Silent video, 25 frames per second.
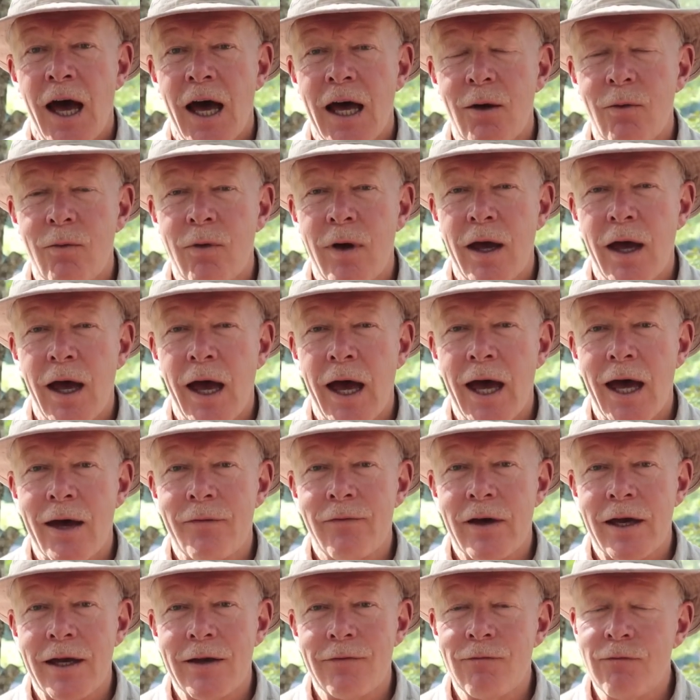I
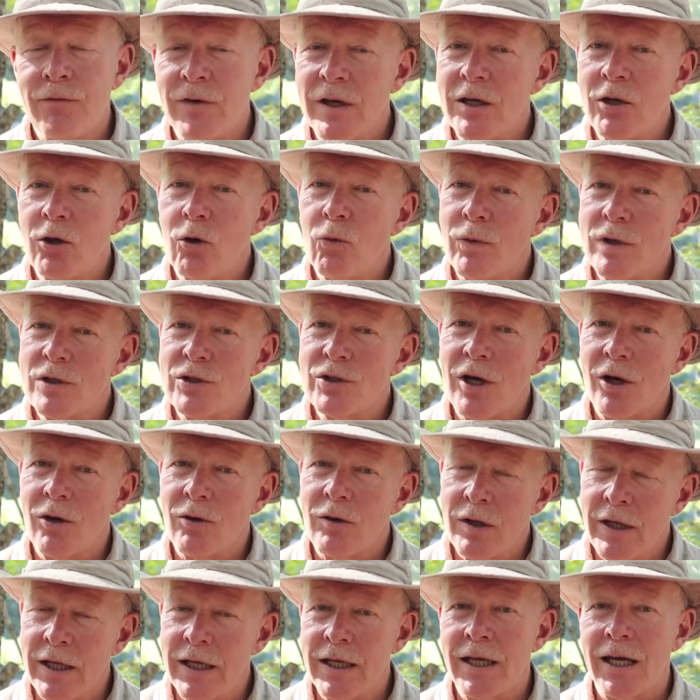have a video which
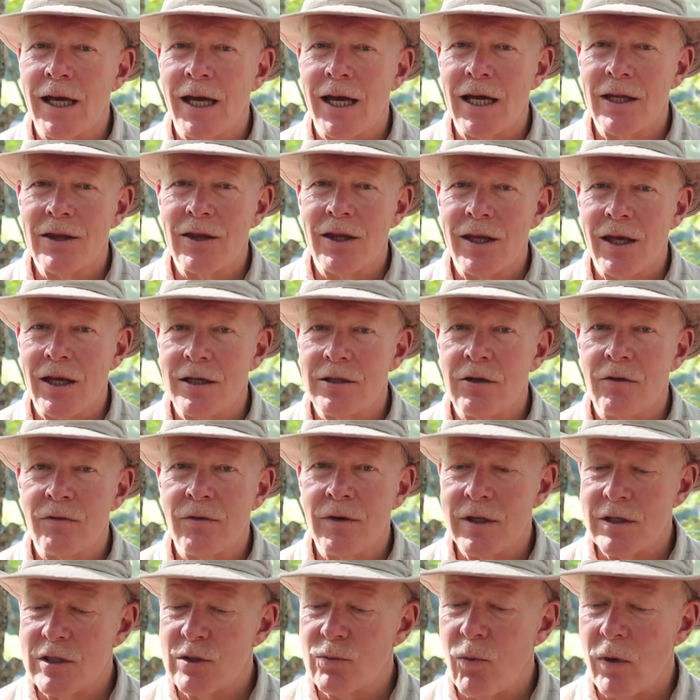I'll link at the end
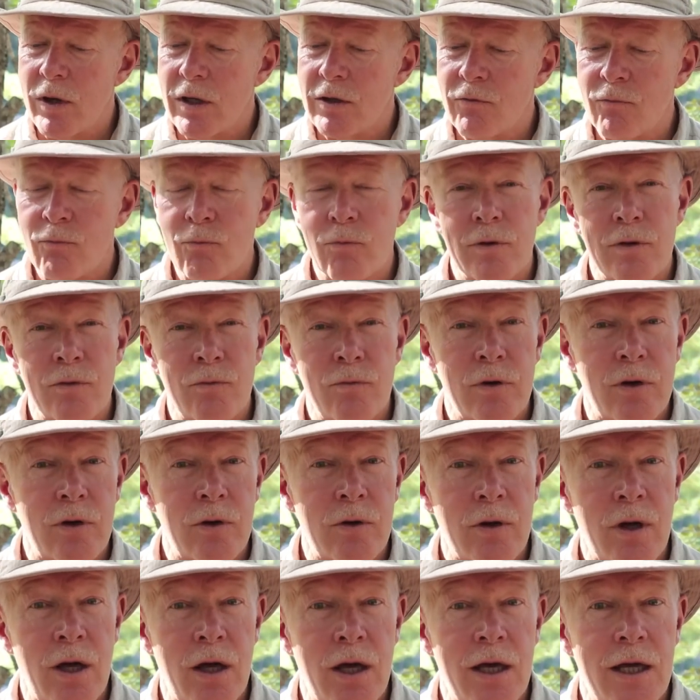of this one
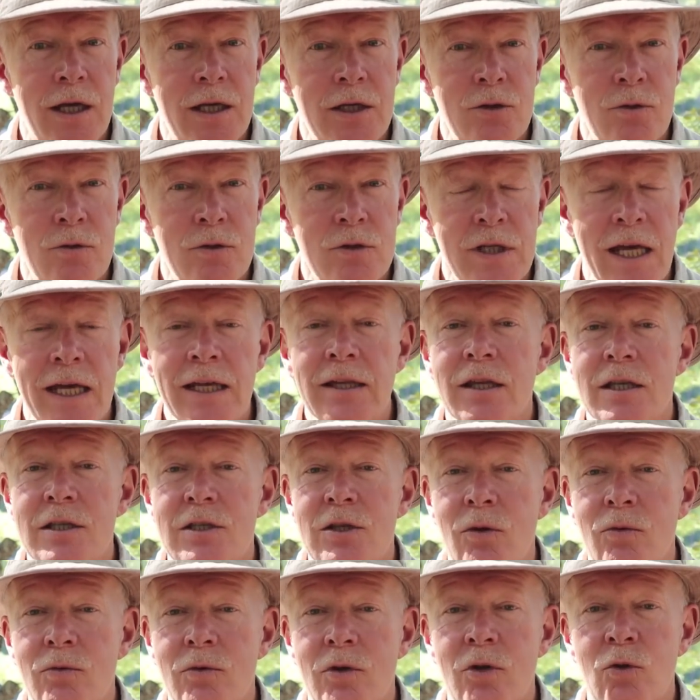where I take
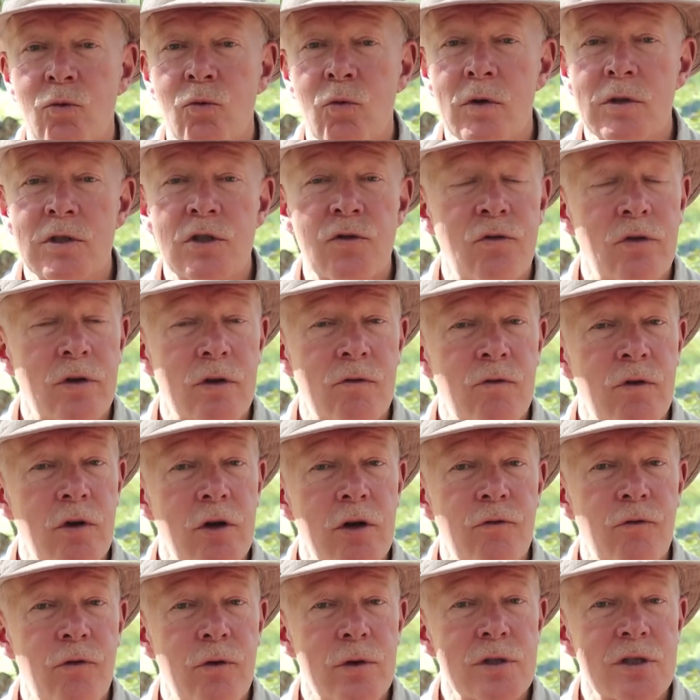this out into the woods for the
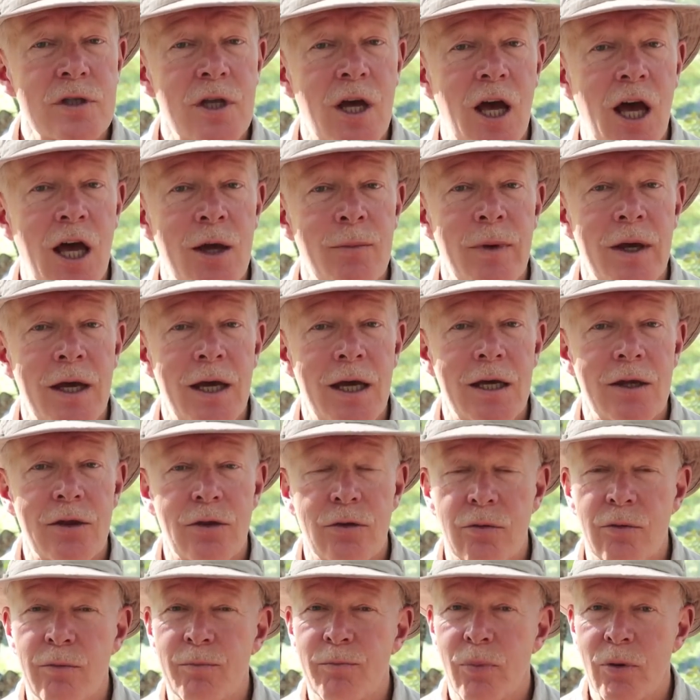very first time
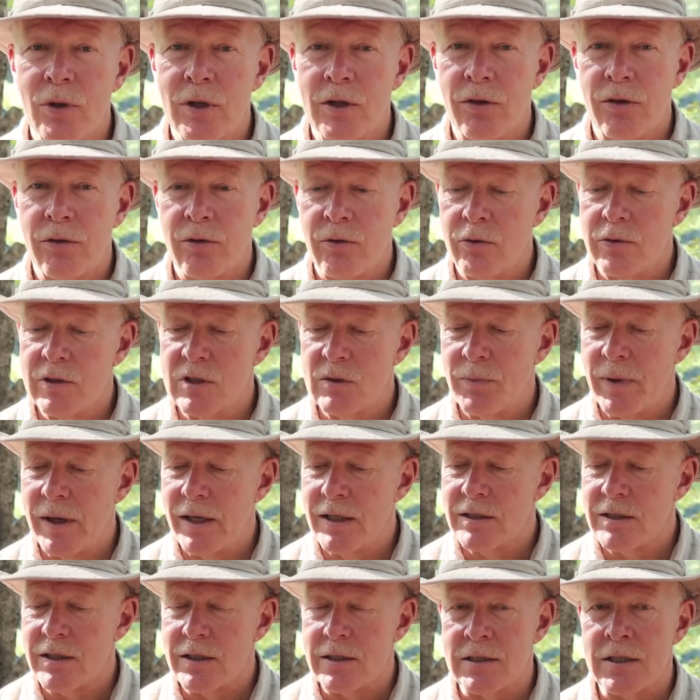and th- put it through its
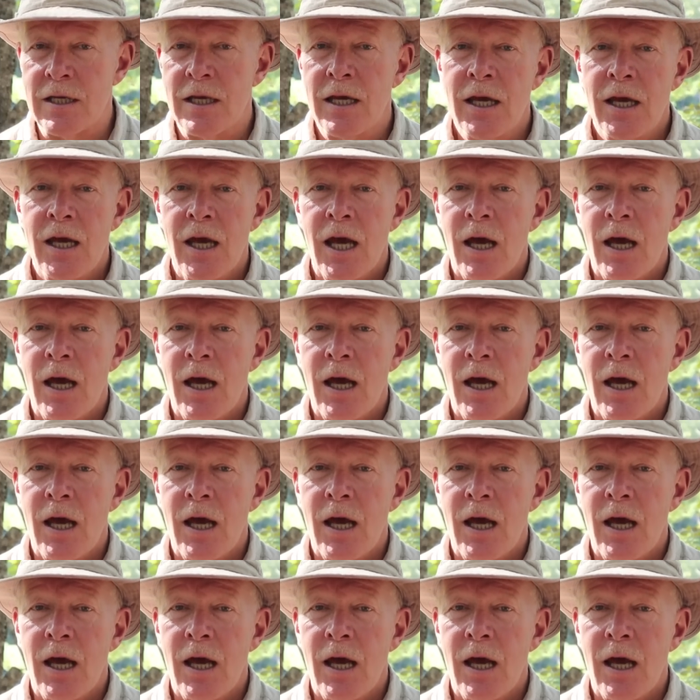paces.